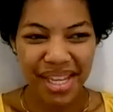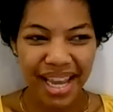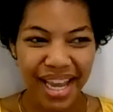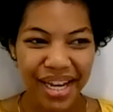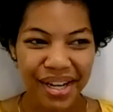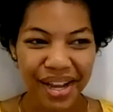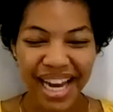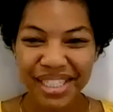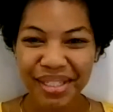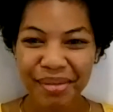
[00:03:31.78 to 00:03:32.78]
And uh,
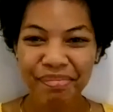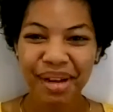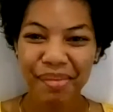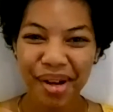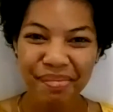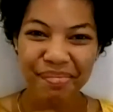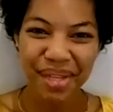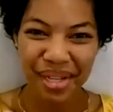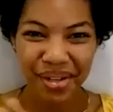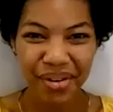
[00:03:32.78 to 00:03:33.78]
actually, my mom
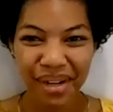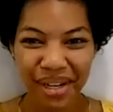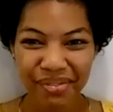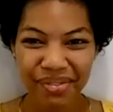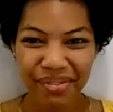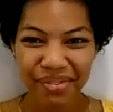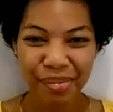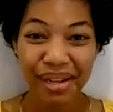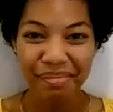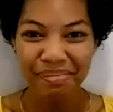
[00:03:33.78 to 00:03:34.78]
being a Korean
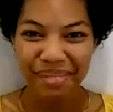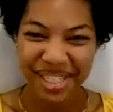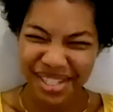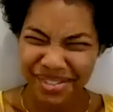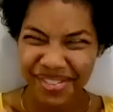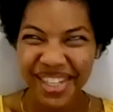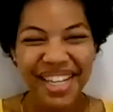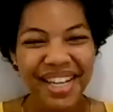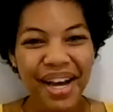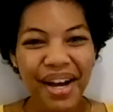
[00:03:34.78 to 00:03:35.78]
from Japan
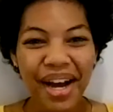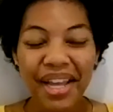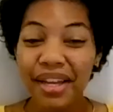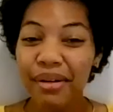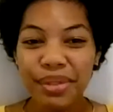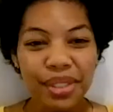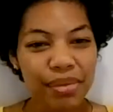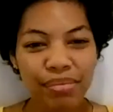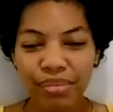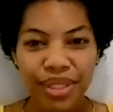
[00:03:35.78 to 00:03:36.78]
myself, uh, I thought it
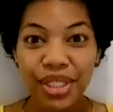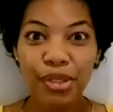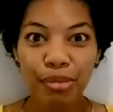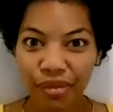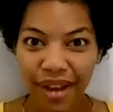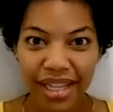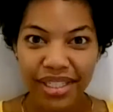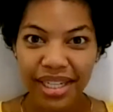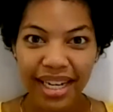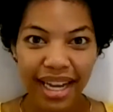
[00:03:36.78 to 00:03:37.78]
was just super
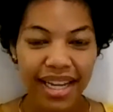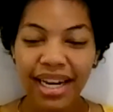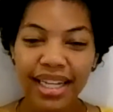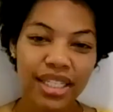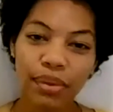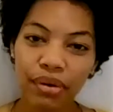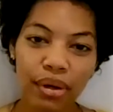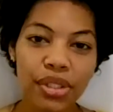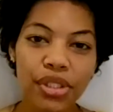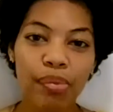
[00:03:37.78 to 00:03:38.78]
fascinating. I connected with
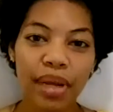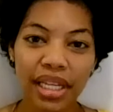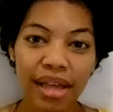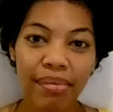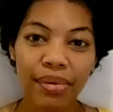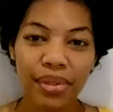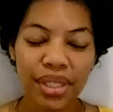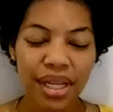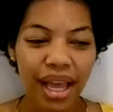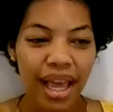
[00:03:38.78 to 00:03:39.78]
her on so many levels.
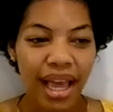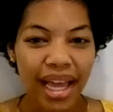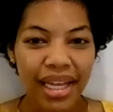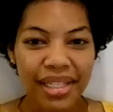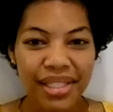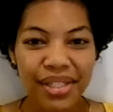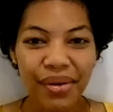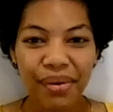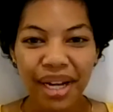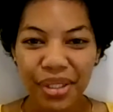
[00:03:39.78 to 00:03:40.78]
And
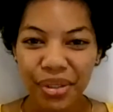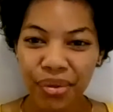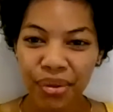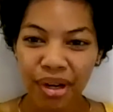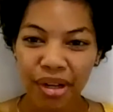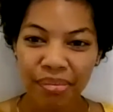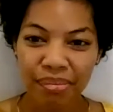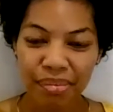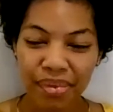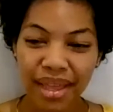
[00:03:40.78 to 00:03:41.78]
so I drew
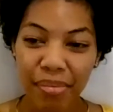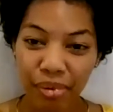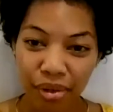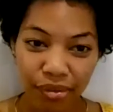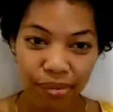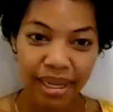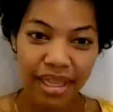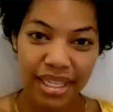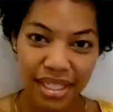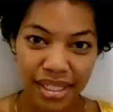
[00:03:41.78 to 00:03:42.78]
on that book for my
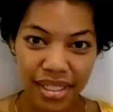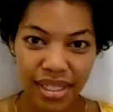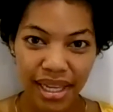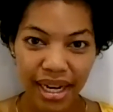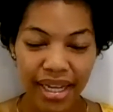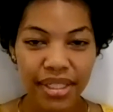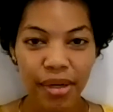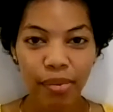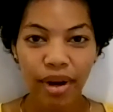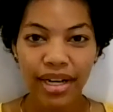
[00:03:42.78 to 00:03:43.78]
thesis, and I
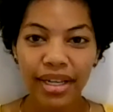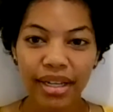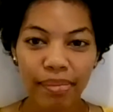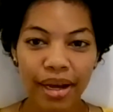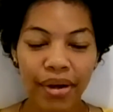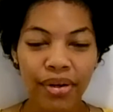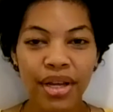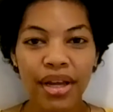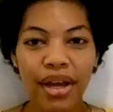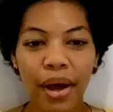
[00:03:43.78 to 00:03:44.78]
ended up writing it about
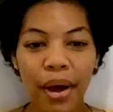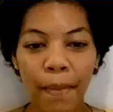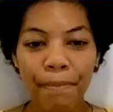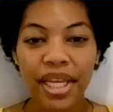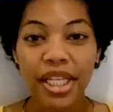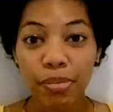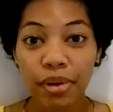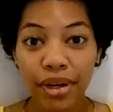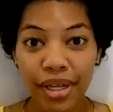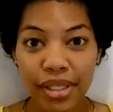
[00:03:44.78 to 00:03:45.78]
um, the
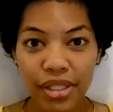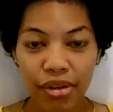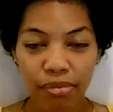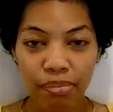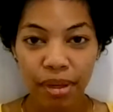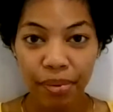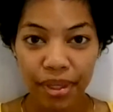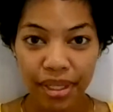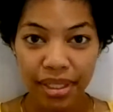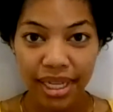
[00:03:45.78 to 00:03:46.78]
experience of people
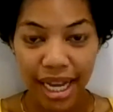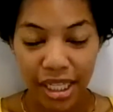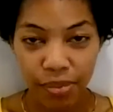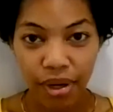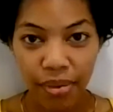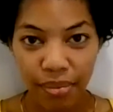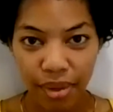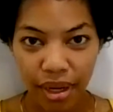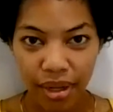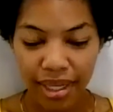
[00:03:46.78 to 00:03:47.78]
in diaspora,
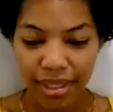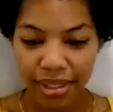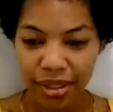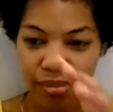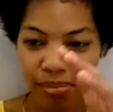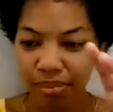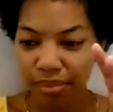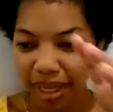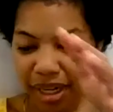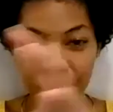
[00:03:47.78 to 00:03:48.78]
uh, that is,
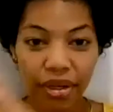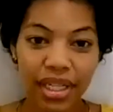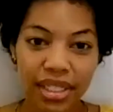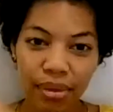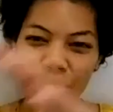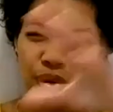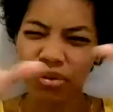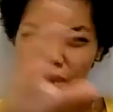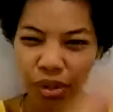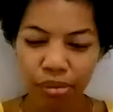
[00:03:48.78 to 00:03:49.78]
like, communities that are sort
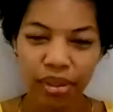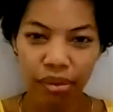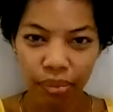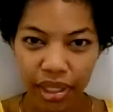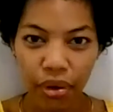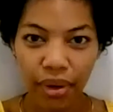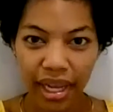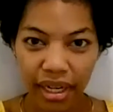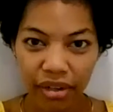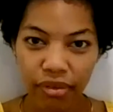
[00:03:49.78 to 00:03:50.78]
of forcibly
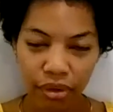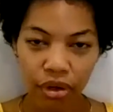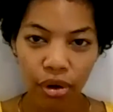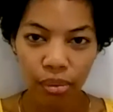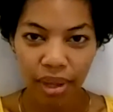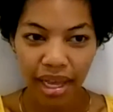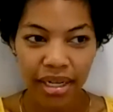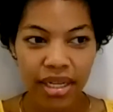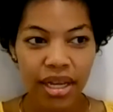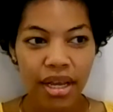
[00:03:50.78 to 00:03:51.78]
relocated from their
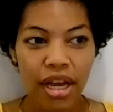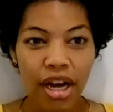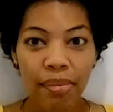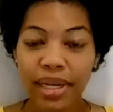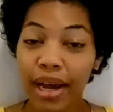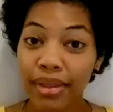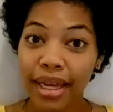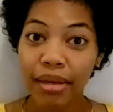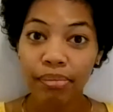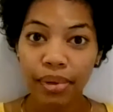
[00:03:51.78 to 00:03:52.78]
homeland, um, and how
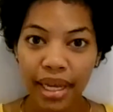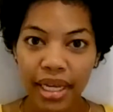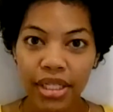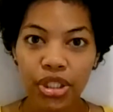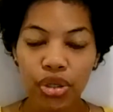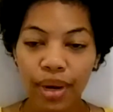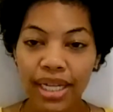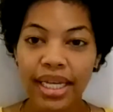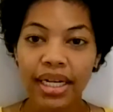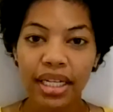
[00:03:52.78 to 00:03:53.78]
that can play into
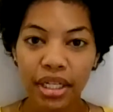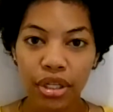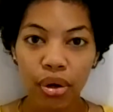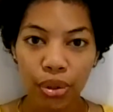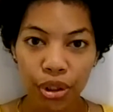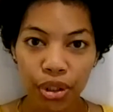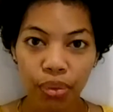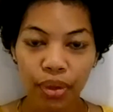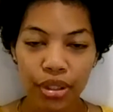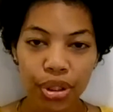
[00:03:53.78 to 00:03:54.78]
identity and culture
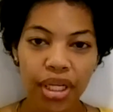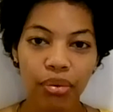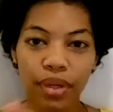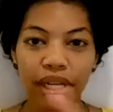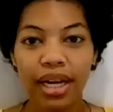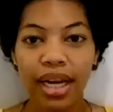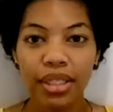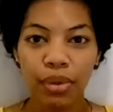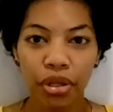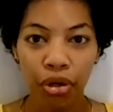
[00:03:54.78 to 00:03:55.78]
when you try to
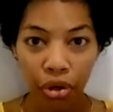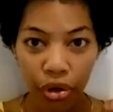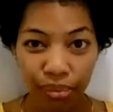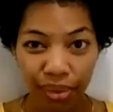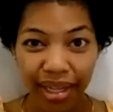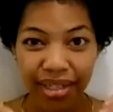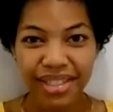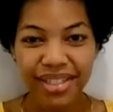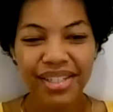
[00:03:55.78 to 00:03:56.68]
reconnect with your homeland.